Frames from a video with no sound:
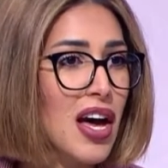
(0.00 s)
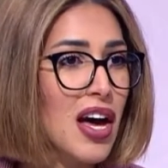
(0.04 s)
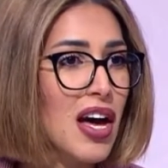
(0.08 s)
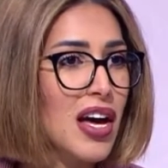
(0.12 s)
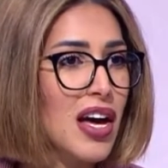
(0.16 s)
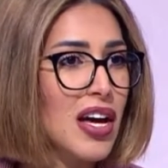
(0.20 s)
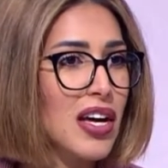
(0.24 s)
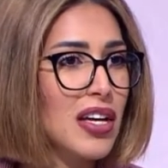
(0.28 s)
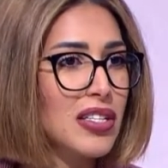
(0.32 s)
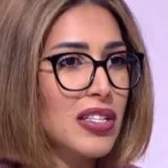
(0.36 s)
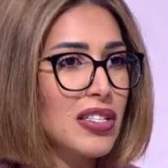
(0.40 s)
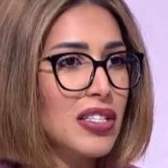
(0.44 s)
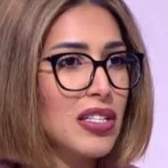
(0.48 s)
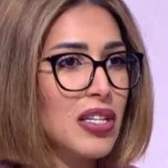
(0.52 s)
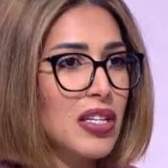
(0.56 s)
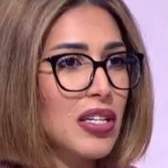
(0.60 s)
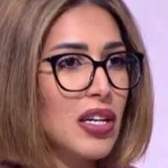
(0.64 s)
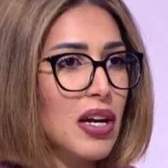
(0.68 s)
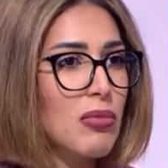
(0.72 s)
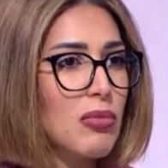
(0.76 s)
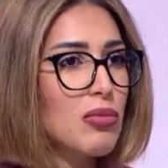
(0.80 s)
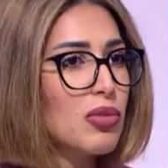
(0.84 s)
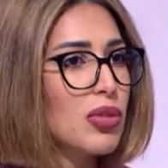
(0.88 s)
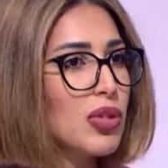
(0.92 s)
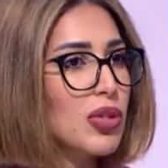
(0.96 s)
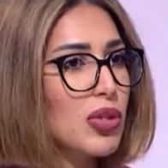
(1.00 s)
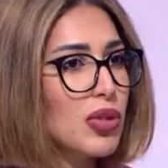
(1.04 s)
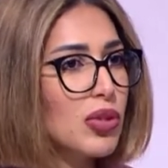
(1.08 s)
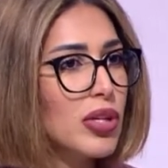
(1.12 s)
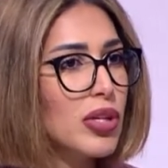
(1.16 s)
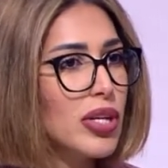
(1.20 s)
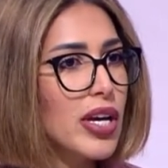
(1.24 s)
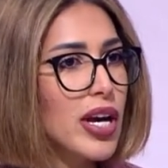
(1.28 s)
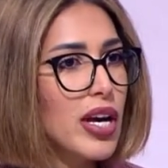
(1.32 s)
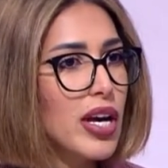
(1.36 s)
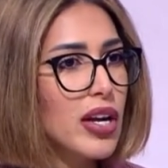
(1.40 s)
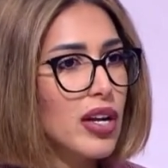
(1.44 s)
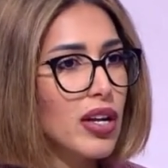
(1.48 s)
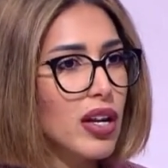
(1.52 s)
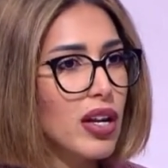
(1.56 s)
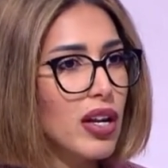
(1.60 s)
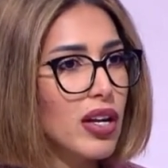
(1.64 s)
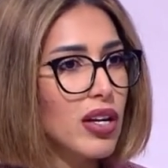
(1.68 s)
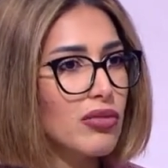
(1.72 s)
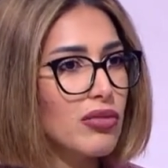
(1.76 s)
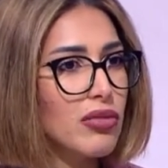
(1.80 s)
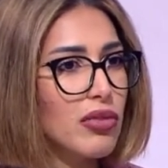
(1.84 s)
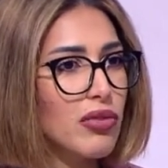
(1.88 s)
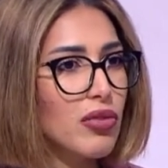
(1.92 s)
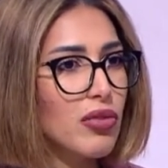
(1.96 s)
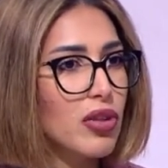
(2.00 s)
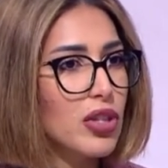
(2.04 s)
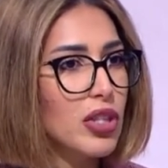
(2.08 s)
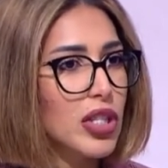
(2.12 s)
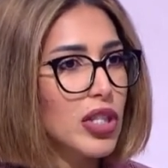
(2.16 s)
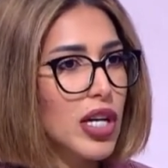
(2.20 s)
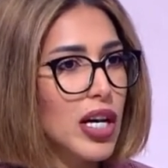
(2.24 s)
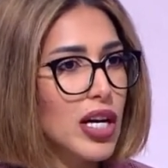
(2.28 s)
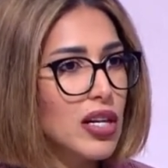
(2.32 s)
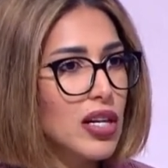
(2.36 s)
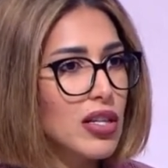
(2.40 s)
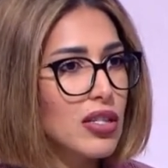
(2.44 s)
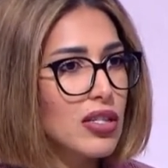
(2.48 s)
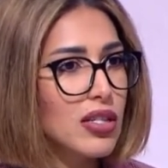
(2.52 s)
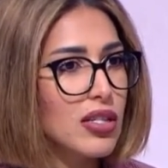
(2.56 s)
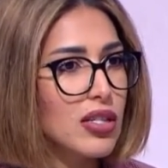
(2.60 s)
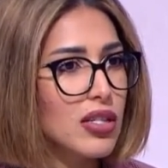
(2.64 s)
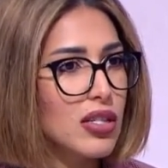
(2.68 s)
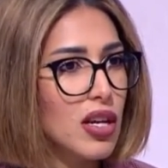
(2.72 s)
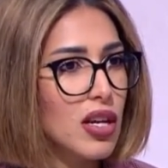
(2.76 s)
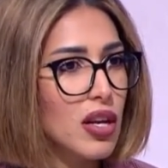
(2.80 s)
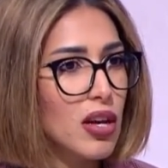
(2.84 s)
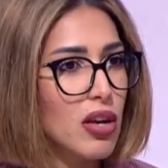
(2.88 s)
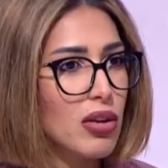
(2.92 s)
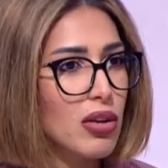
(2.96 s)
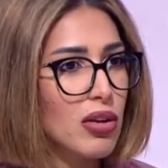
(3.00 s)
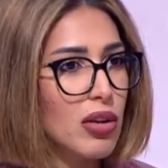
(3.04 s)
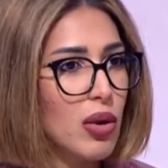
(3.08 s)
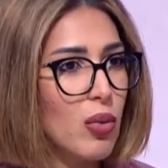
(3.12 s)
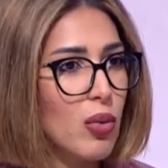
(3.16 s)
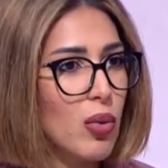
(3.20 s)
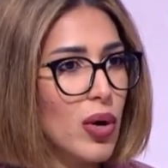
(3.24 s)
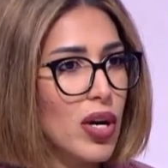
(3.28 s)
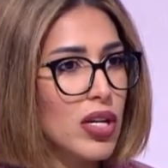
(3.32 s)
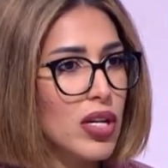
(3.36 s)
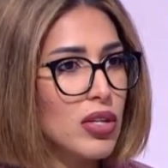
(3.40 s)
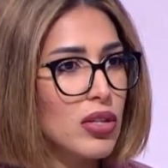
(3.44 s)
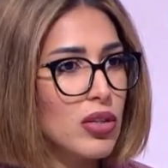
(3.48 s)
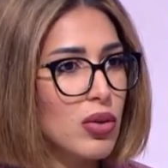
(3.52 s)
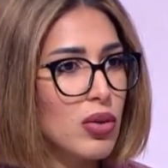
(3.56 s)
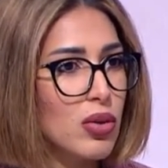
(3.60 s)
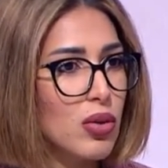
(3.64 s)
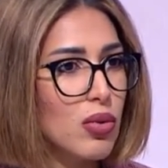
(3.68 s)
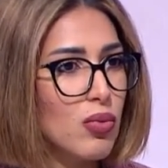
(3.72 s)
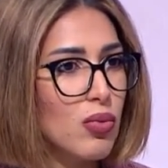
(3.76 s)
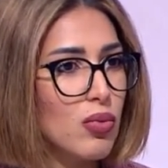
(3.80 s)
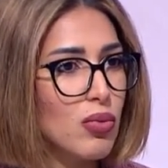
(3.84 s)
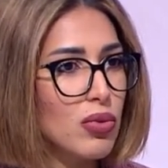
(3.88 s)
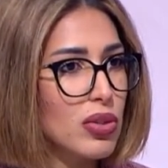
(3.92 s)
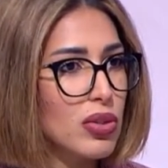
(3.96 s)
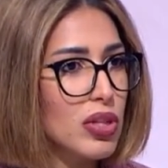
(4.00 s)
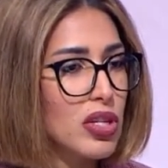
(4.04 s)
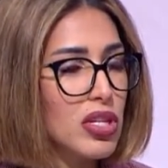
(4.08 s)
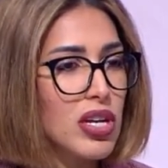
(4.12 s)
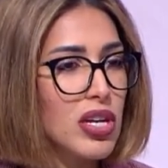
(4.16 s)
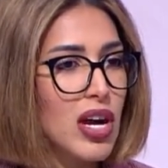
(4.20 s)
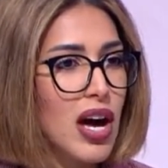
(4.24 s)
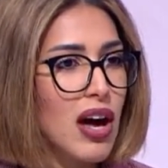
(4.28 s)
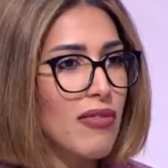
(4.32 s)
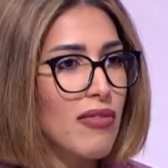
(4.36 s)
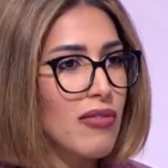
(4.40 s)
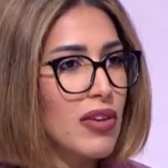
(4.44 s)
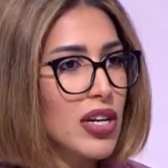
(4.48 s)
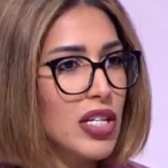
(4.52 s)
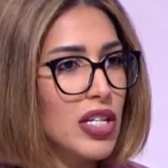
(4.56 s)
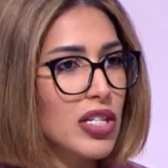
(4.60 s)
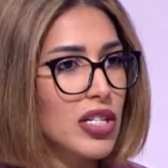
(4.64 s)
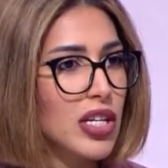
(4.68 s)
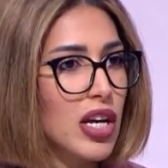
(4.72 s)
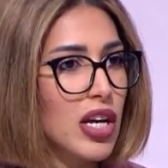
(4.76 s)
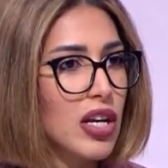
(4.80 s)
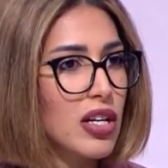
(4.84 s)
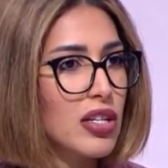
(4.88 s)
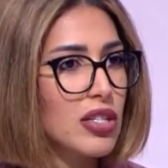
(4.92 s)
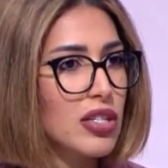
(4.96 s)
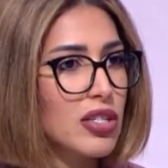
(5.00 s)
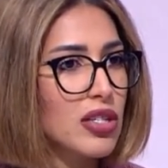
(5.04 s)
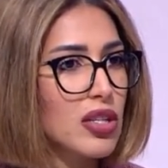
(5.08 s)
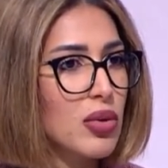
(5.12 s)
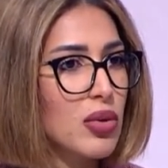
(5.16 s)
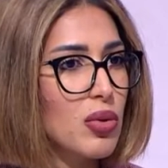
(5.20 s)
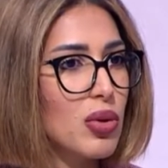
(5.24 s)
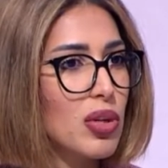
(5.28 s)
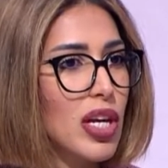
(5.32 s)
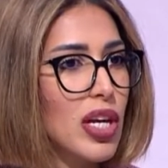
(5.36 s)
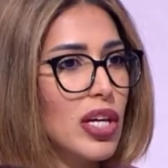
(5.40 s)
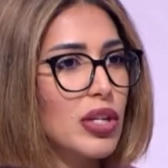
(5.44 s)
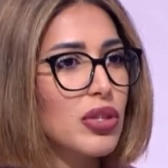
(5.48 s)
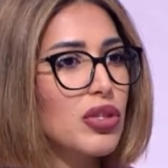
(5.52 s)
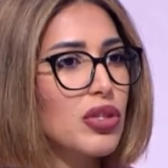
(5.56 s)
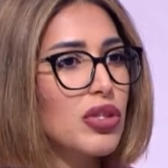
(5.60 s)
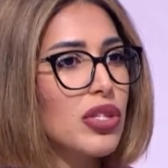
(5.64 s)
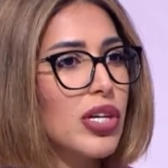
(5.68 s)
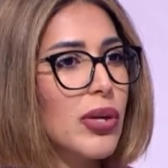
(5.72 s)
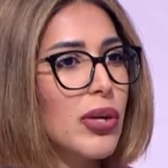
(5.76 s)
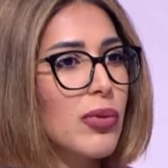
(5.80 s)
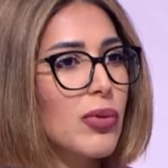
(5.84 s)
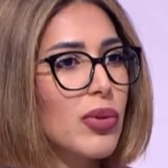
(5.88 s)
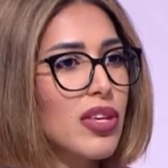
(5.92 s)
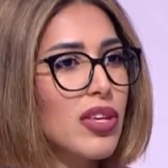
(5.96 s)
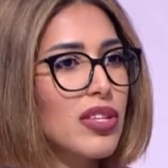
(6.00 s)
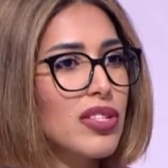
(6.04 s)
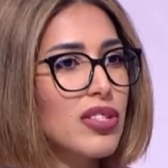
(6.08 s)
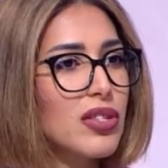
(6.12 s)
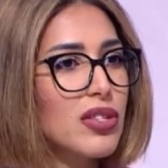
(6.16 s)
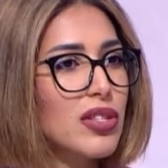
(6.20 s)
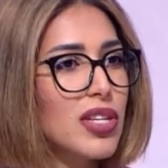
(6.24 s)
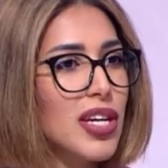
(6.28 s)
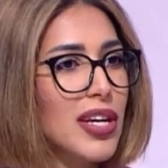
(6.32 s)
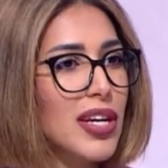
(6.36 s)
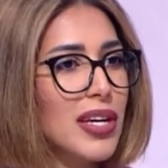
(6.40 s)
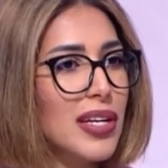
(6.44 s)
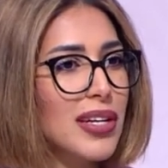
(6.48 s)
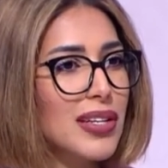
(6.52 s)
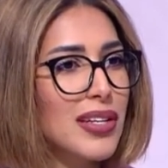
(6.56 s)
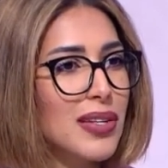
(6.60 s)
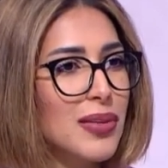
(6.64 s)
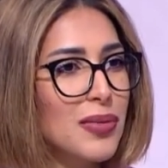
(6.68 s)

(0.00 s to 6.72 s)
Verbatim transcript: And uh, I'm sure you had a lot of different challenges along the way. So did you have any challenges you would like to share with us today?